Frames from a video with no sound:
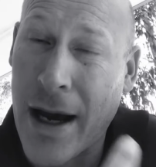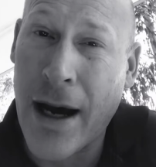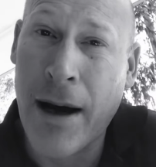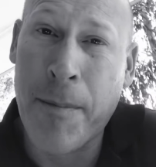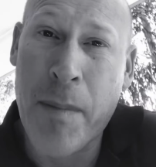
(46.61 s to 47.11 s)

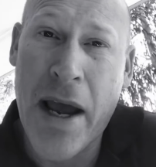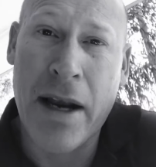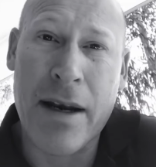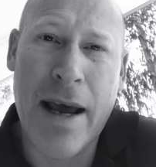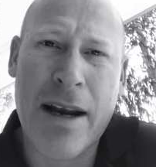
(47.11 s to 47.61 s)

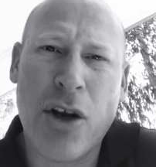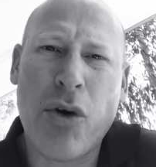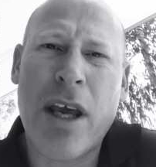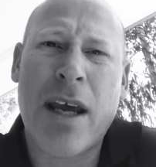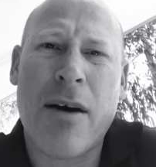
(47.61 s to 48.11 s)
and
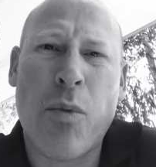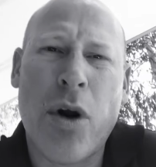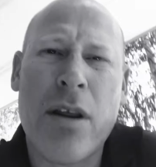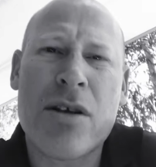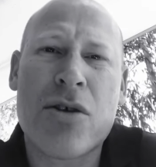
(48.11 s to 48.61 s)
looking at
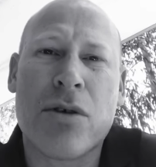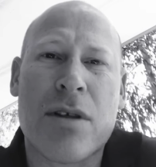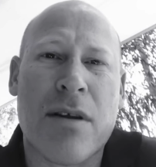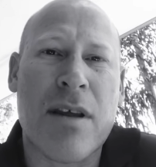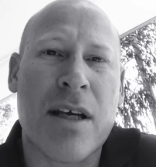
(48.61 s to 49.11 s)
what are the sorts
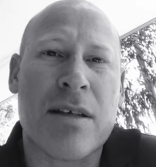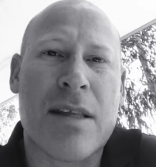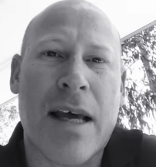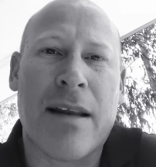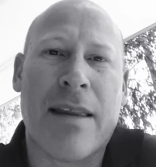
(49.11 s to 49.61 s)
of things
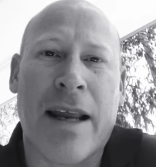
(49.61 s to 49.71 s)
that